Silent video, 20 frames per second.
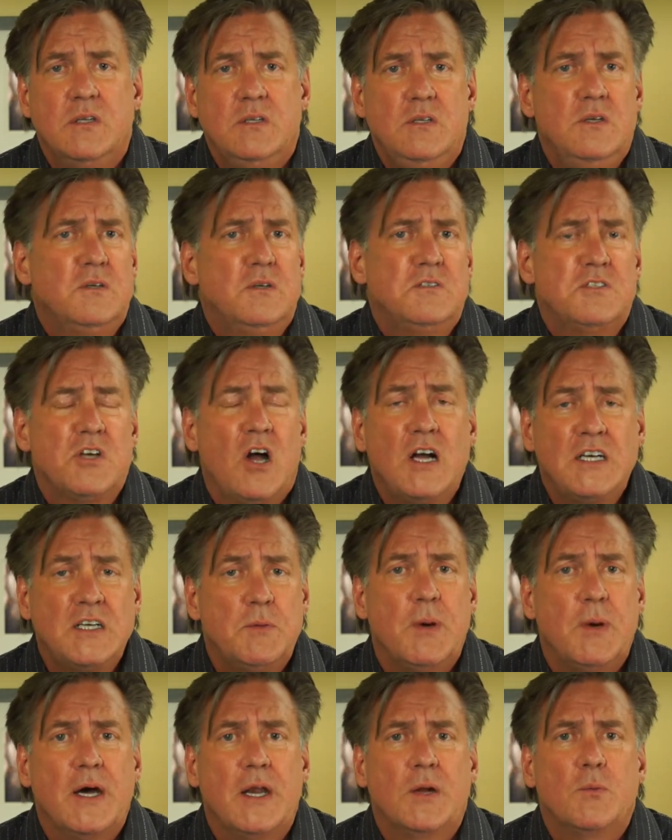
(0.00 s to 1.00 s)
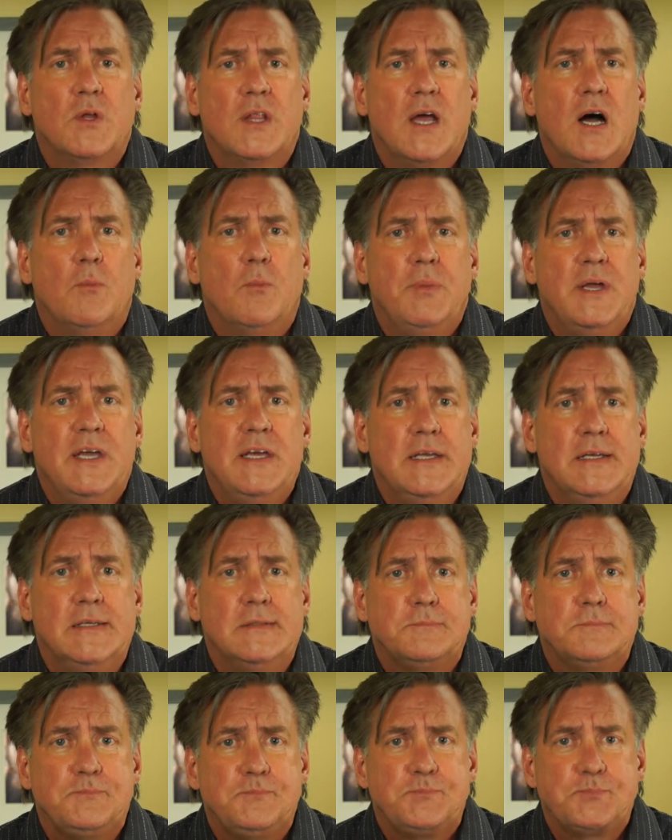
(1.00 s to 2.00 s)
and you can talk about it without
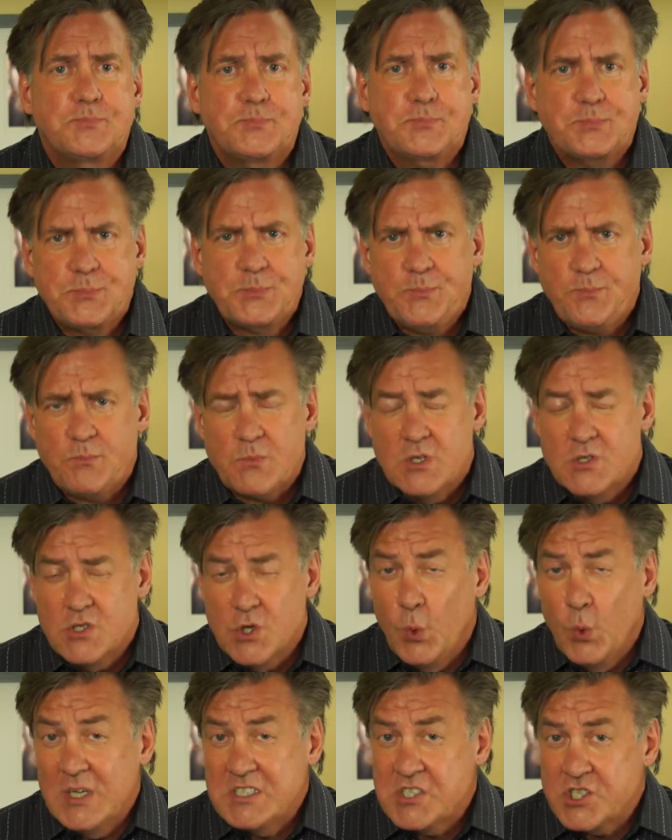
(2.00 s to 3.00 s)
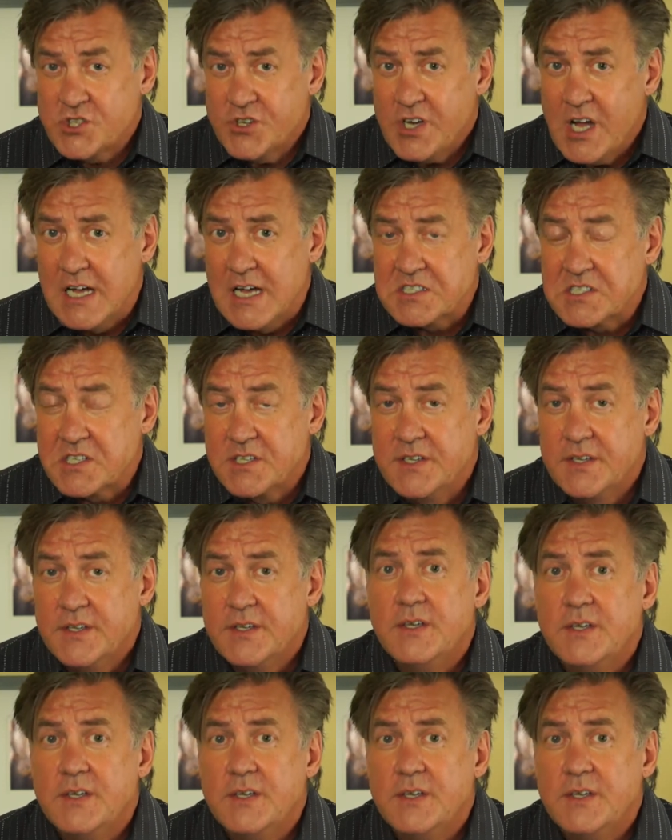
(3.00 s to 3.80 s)
pain. So what's trust?